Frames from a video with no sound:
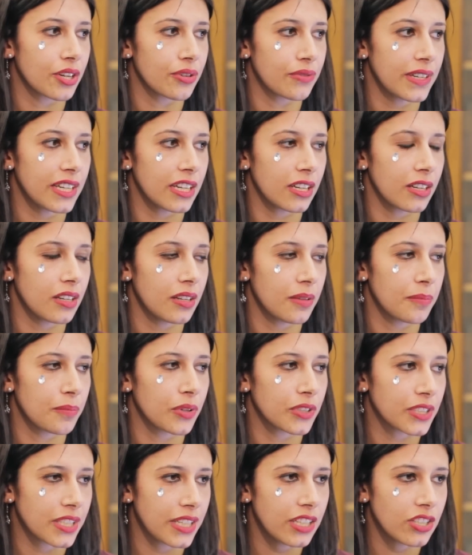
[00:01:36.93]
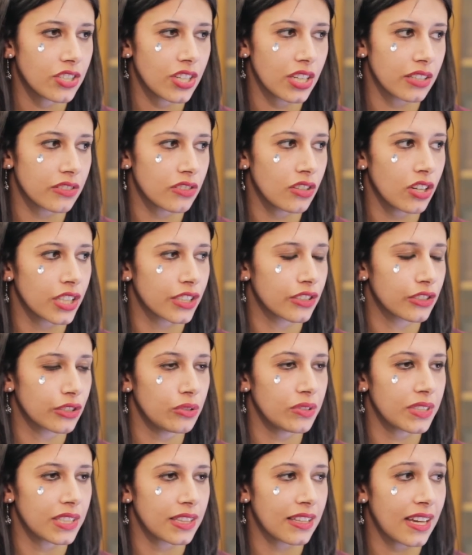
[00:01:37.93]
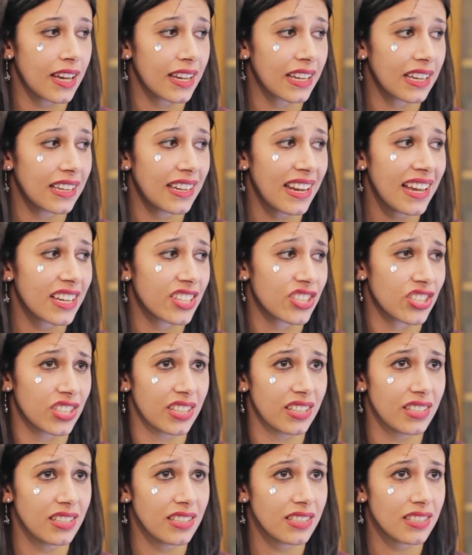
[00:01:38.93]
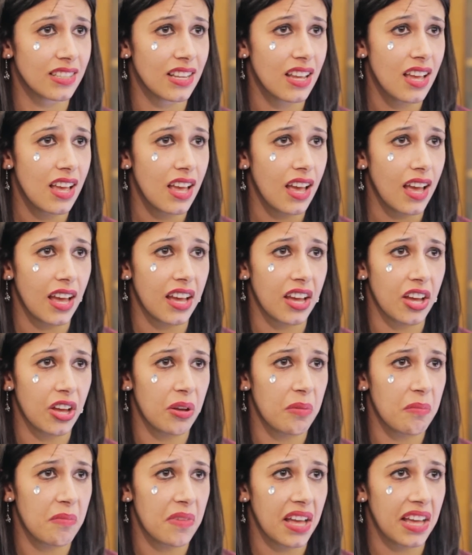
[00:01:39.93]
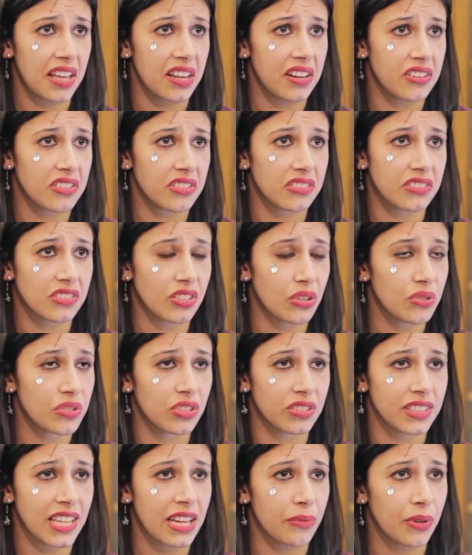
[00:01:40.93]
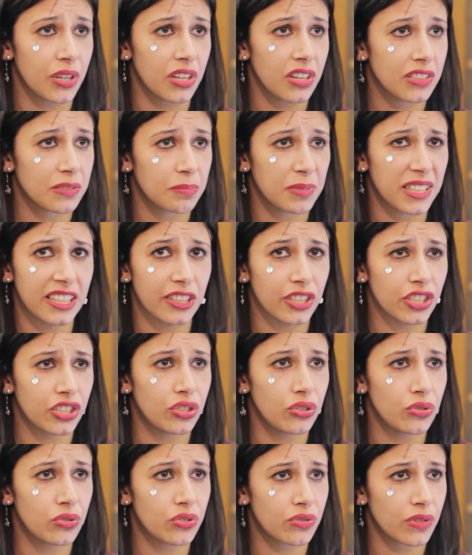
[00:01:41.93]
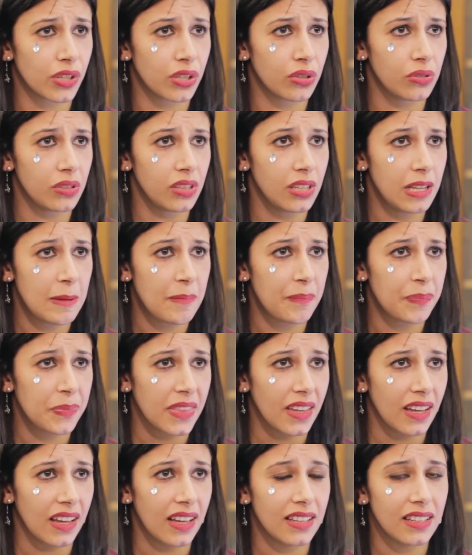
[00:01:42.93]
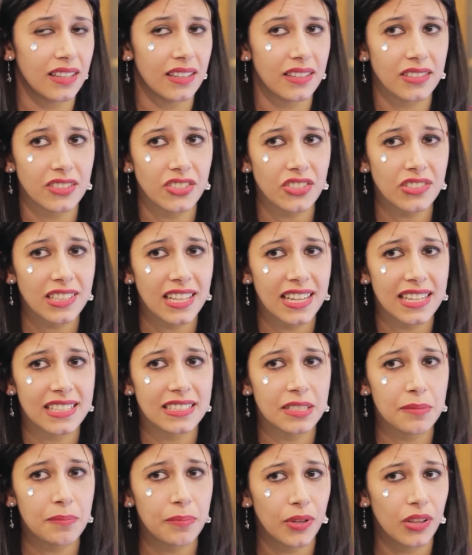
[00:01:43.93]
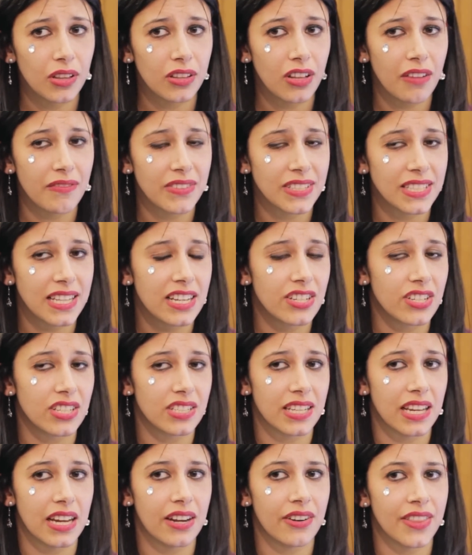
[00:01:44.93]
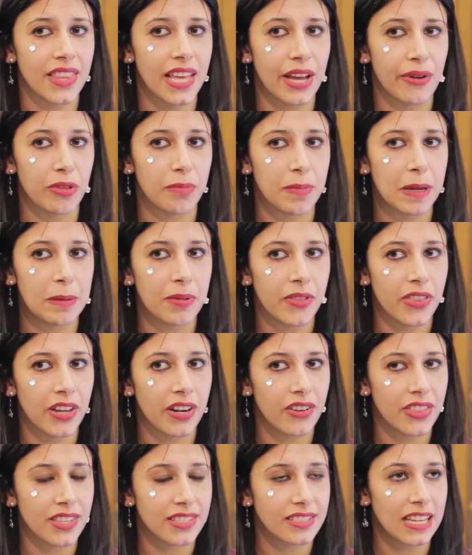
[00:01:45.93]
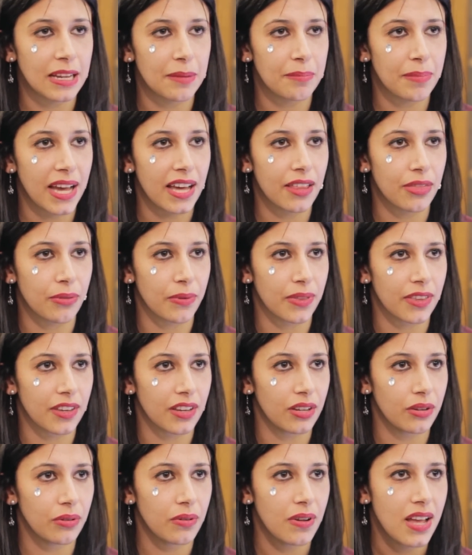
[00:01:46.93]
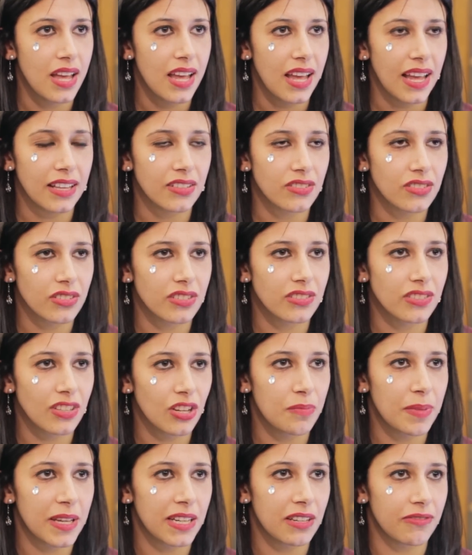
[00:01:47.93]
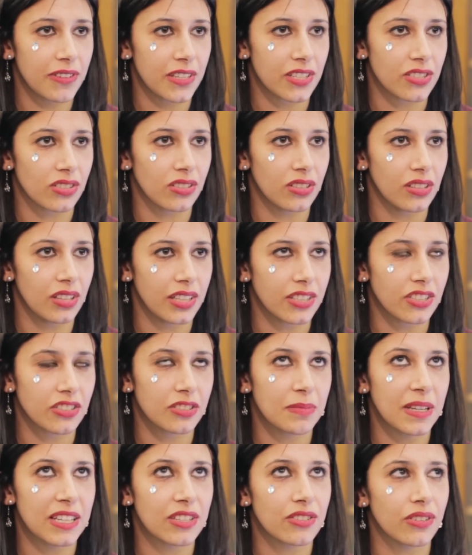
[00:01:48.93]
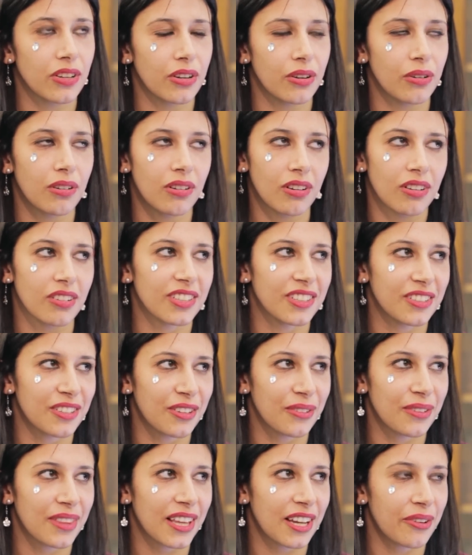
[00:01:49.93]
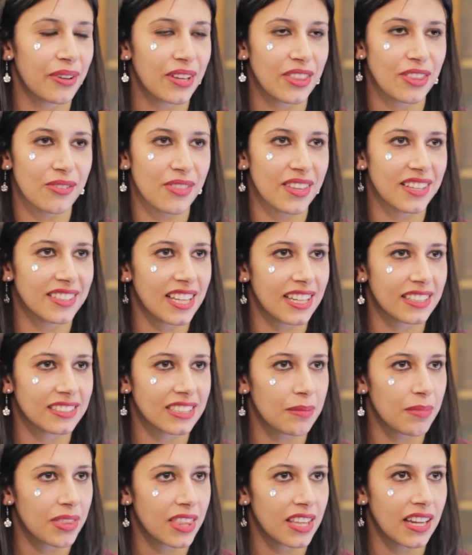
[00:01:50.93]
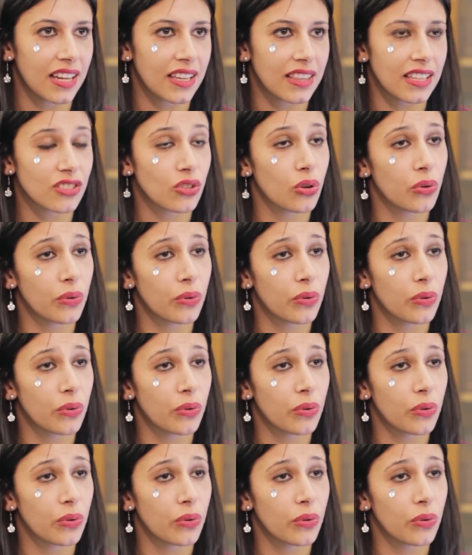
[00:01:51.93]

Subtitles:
career, but teaching is not excluded in that, connections and social networks play a huge role. And just like simple conversations here and there with people that are on the same path with you, it's just so beneficial and just makes you go, oh, you know, they're going through the exact same thing and there's